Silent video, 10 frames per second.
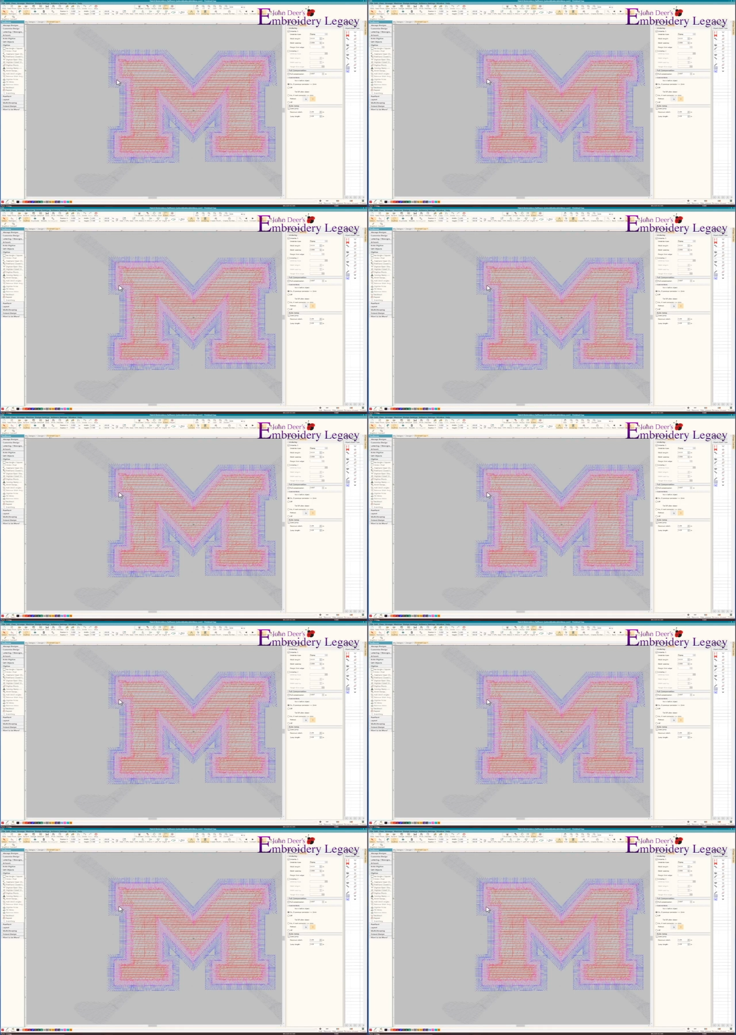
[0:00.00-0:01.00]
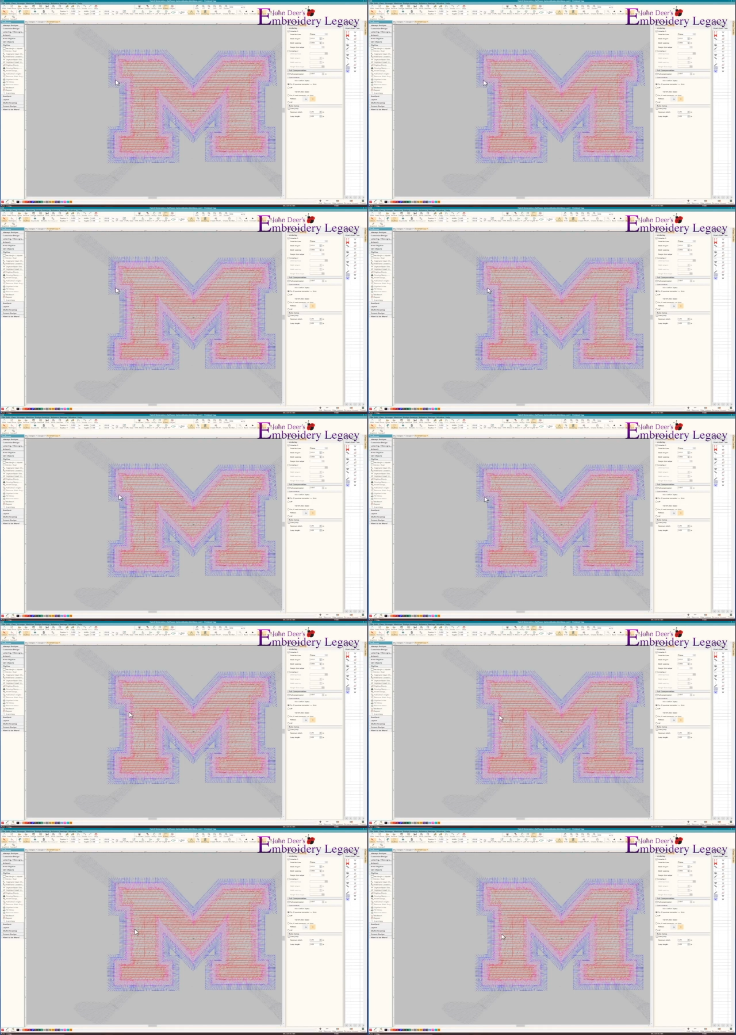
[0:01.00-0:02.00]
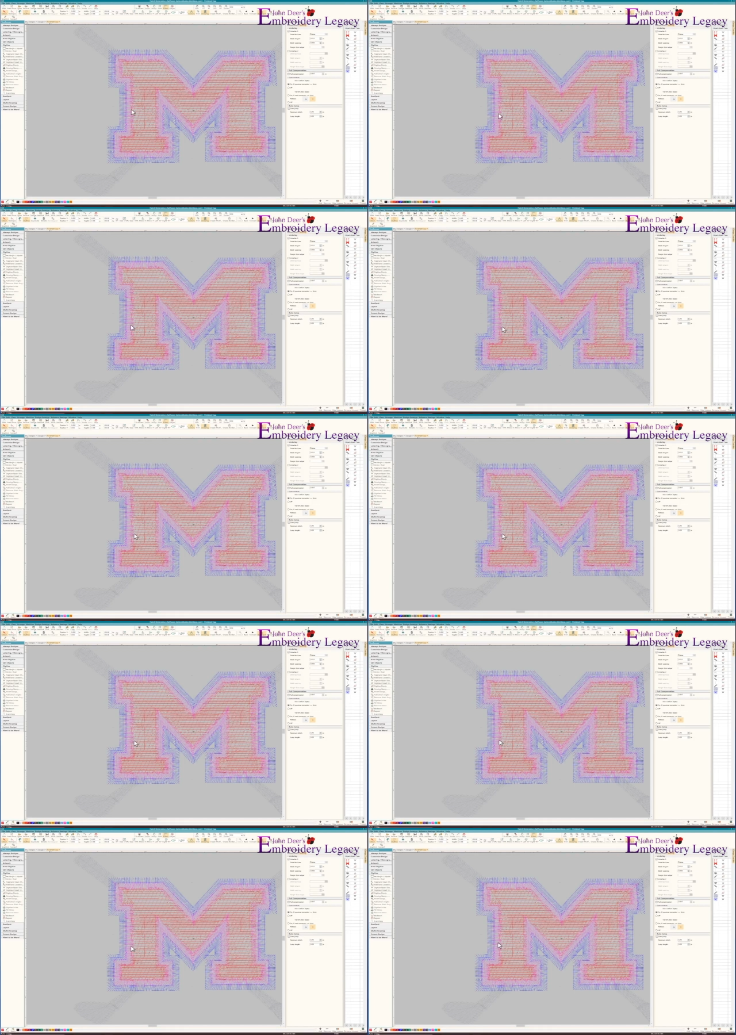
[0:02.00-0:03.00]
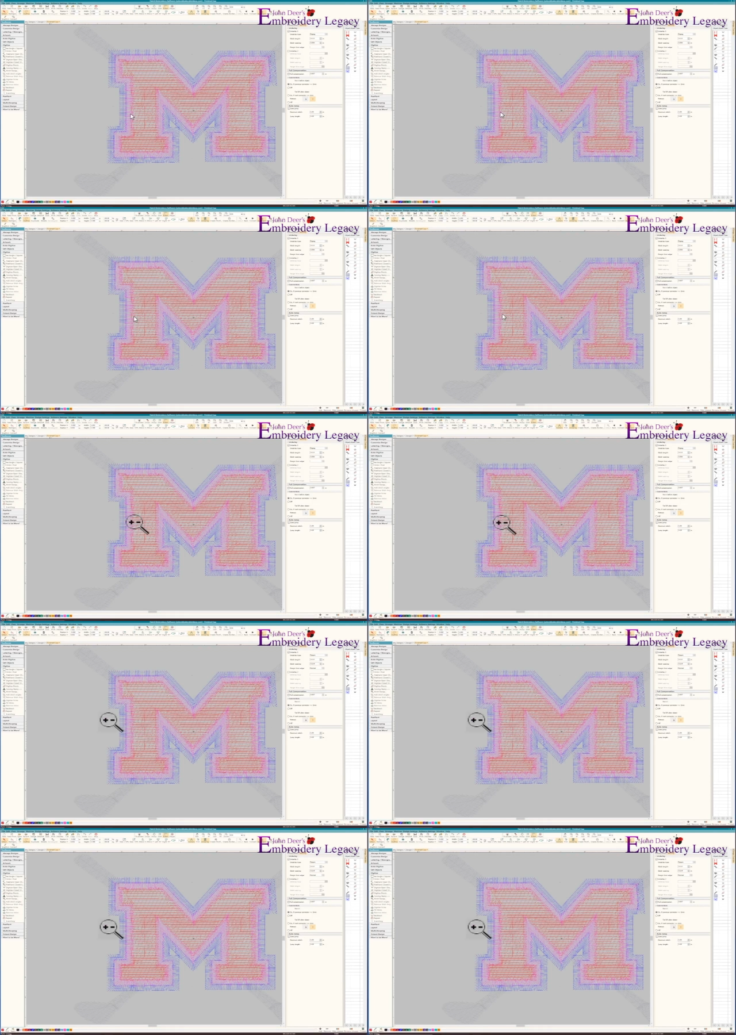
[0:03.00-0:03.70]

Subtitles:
[unreadable: no face in view]